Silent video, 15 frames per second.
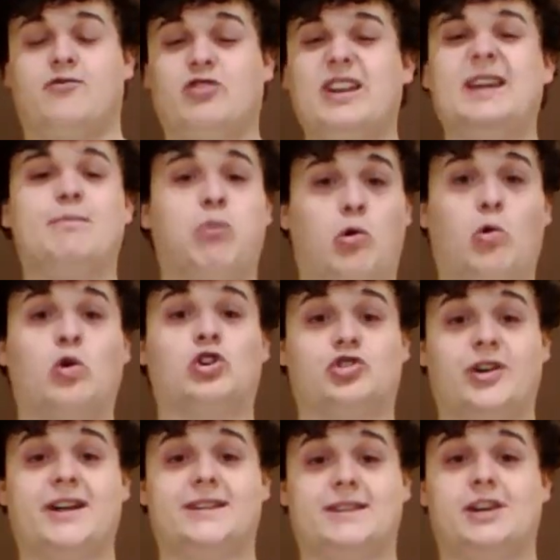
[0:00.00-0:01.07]
really poor
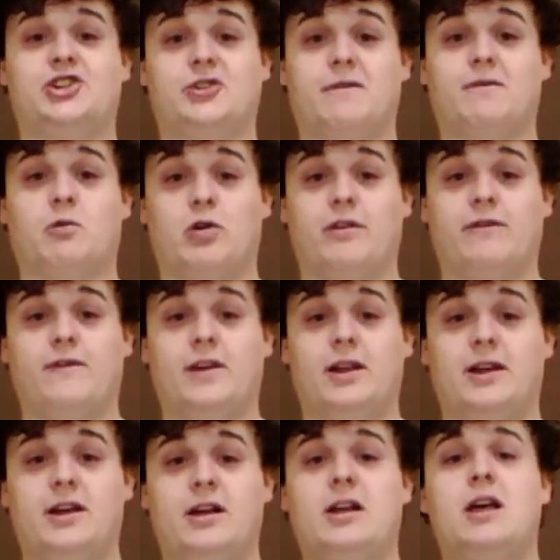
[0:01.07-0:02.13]
translation of the word
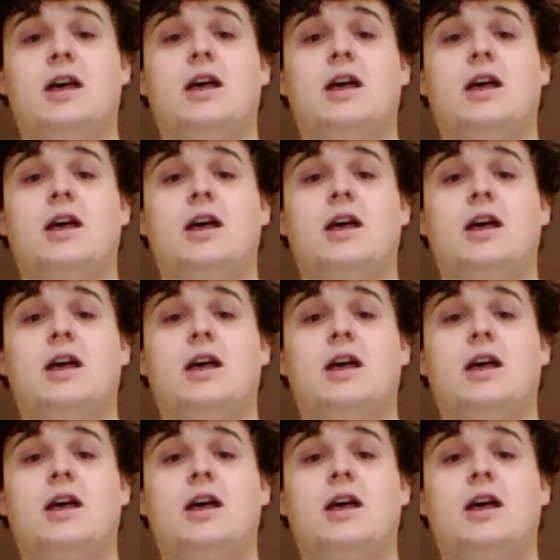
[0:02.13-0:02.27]
philia.